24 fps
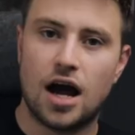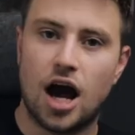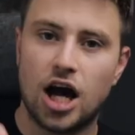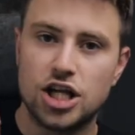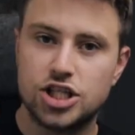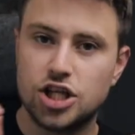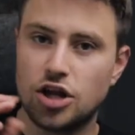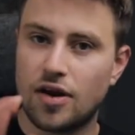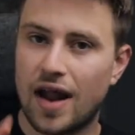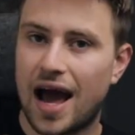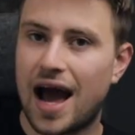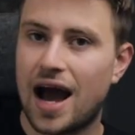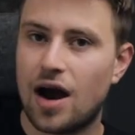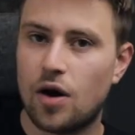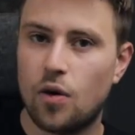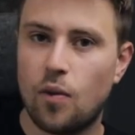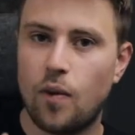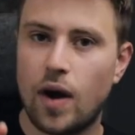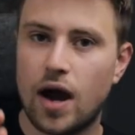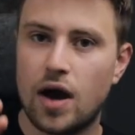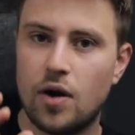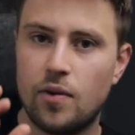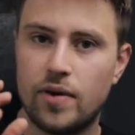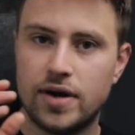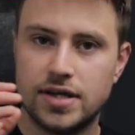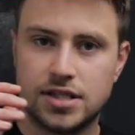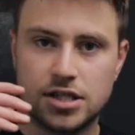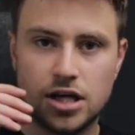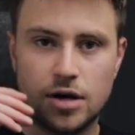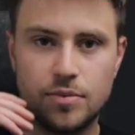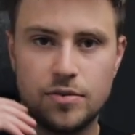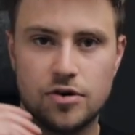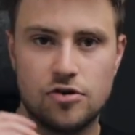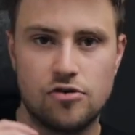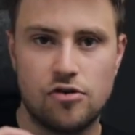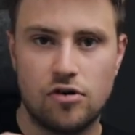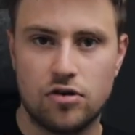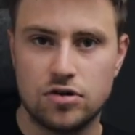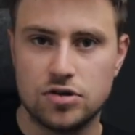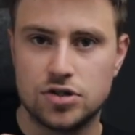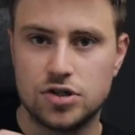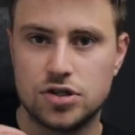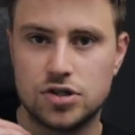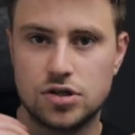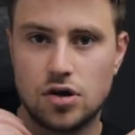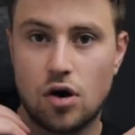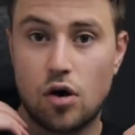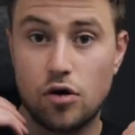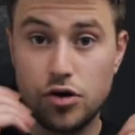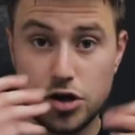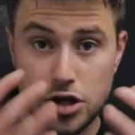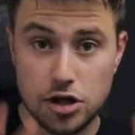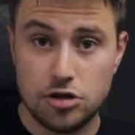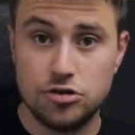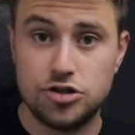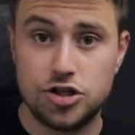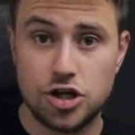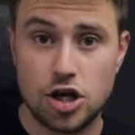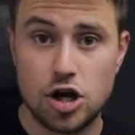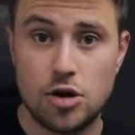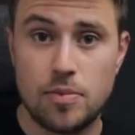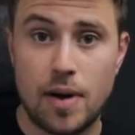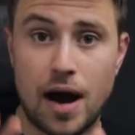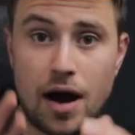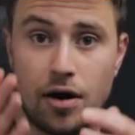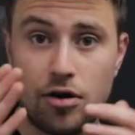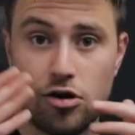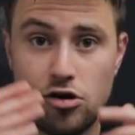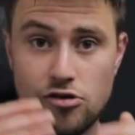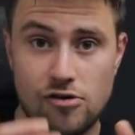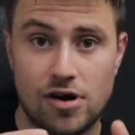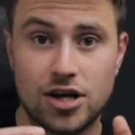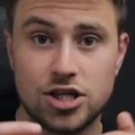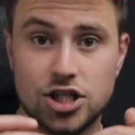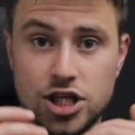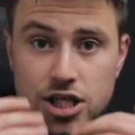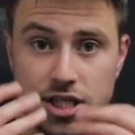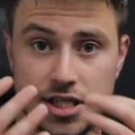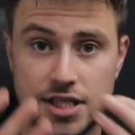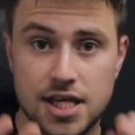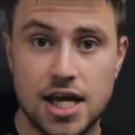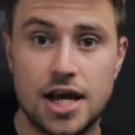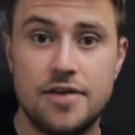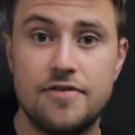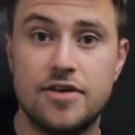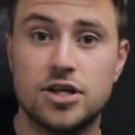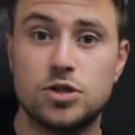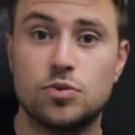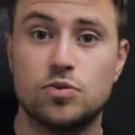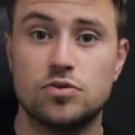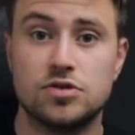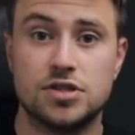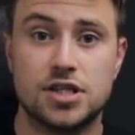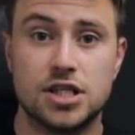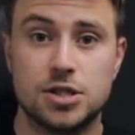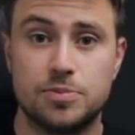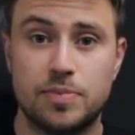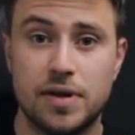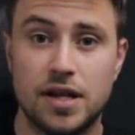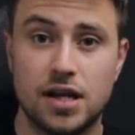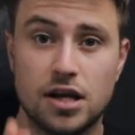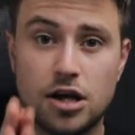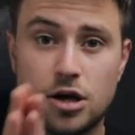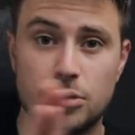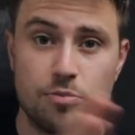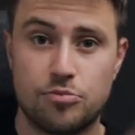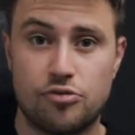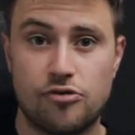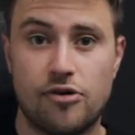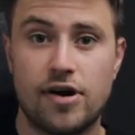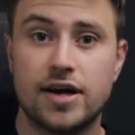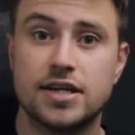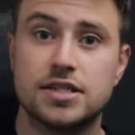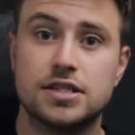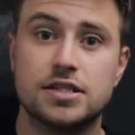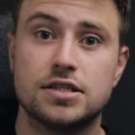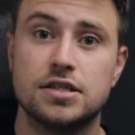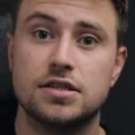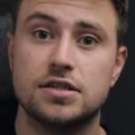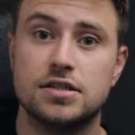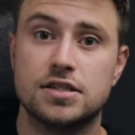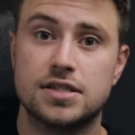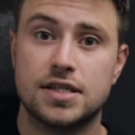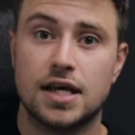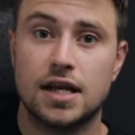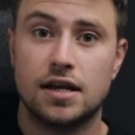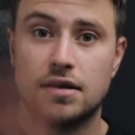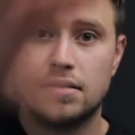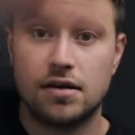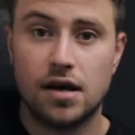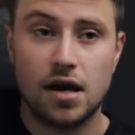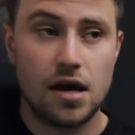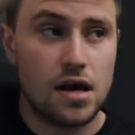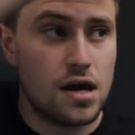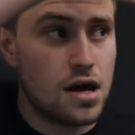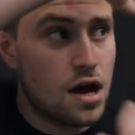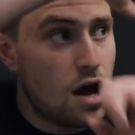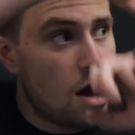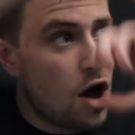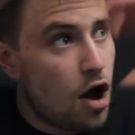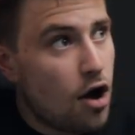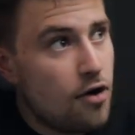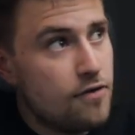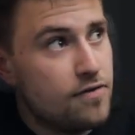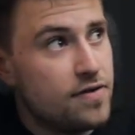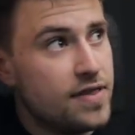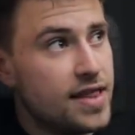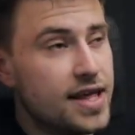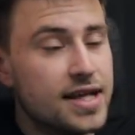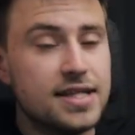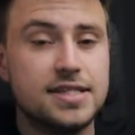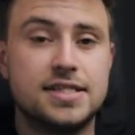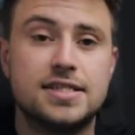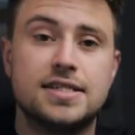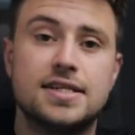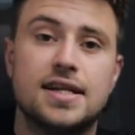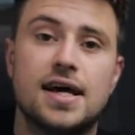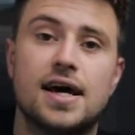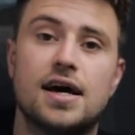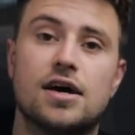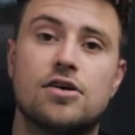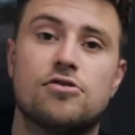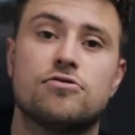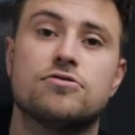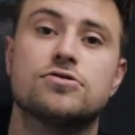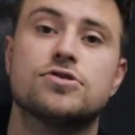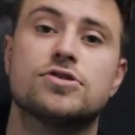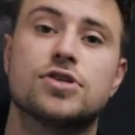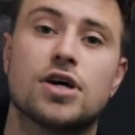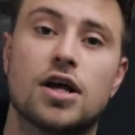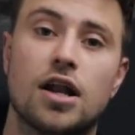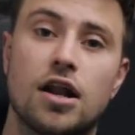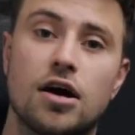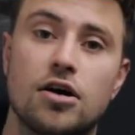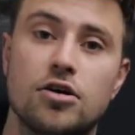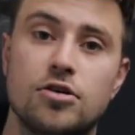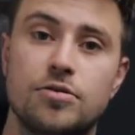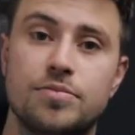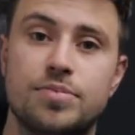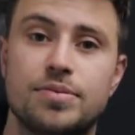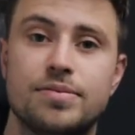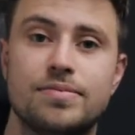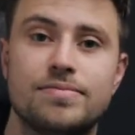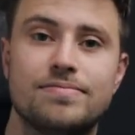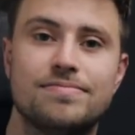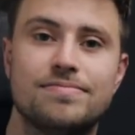I don't know how well it's come across on YouTube, how you're actually seeing this once it's been compressed and sent over the internet across the globe.